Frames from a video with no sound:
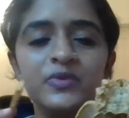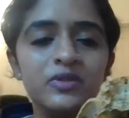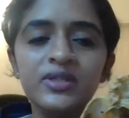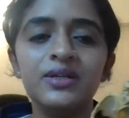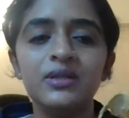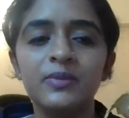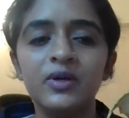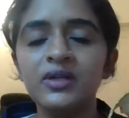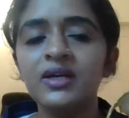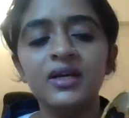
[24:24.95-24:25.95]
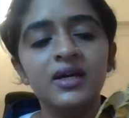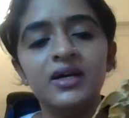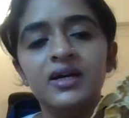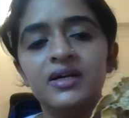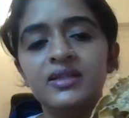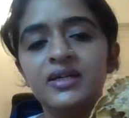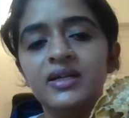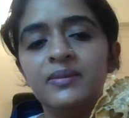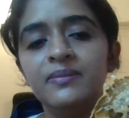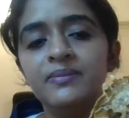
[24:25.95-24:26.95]
So that's about
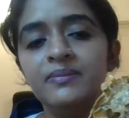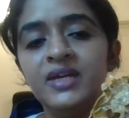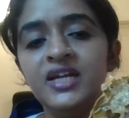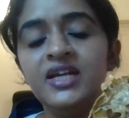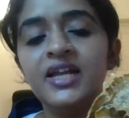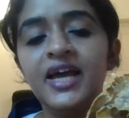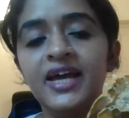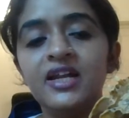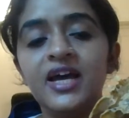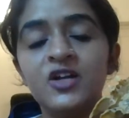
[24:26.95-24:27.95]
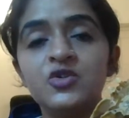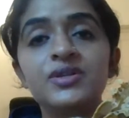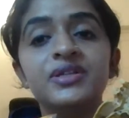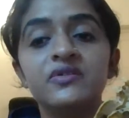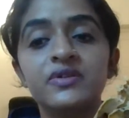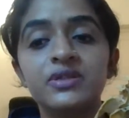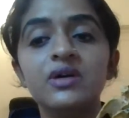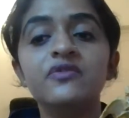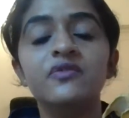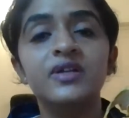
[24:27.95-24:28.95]
the medial and lateral surface
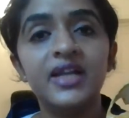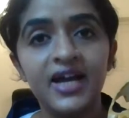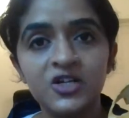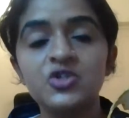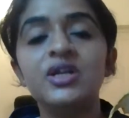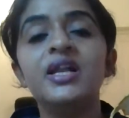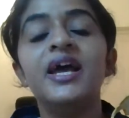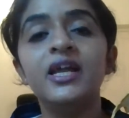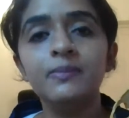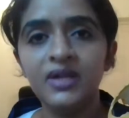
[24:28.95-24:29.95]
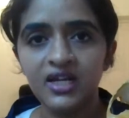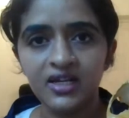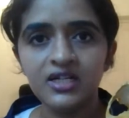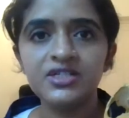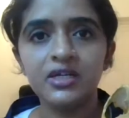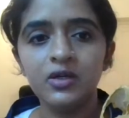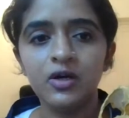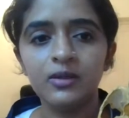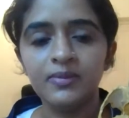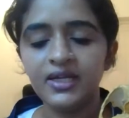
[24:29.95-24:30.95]
of lateral and medial
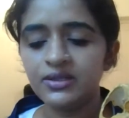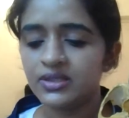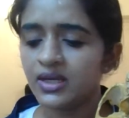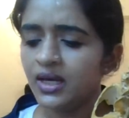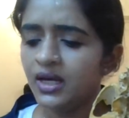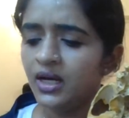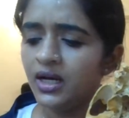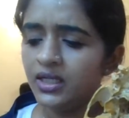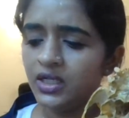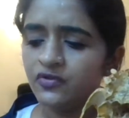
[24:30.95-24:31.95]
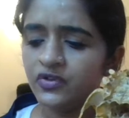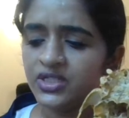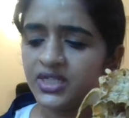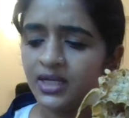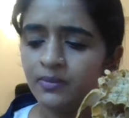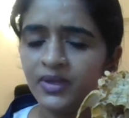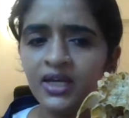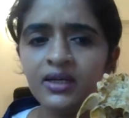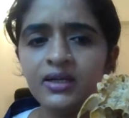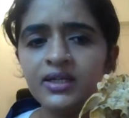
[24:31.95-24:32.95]
pterygoid plates. Now, for the time
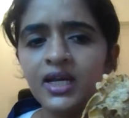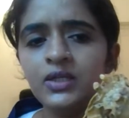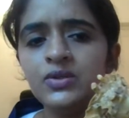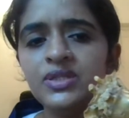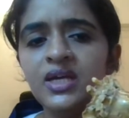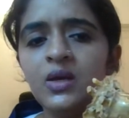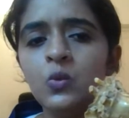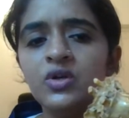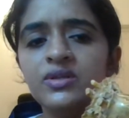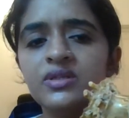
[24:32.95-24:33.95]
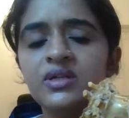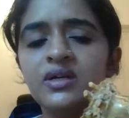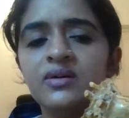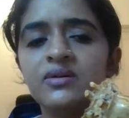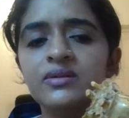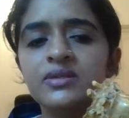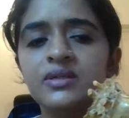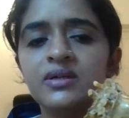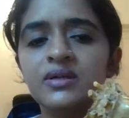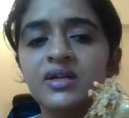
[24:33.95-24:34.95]
being, can you say what is the
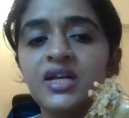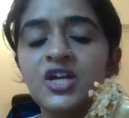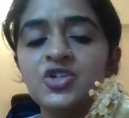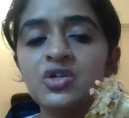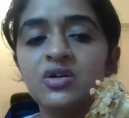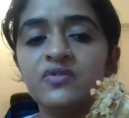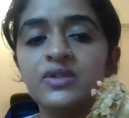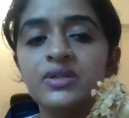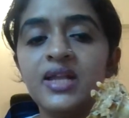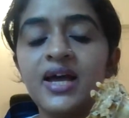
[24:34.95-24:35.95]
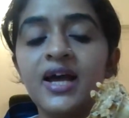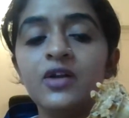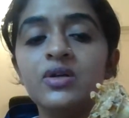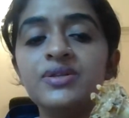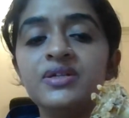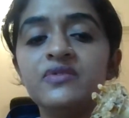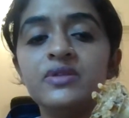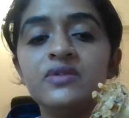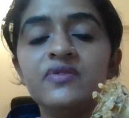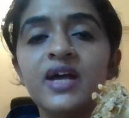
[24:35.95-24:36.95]
relation of this lateral
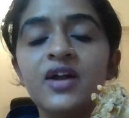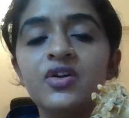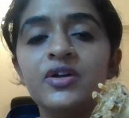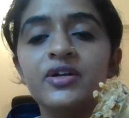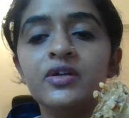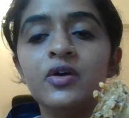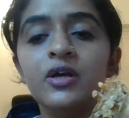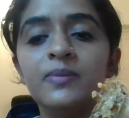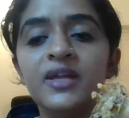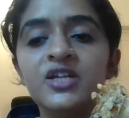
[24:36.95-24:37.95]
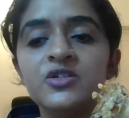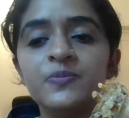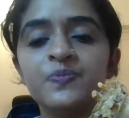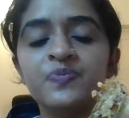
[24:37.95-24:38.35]
surface of lateral pterygoid plate?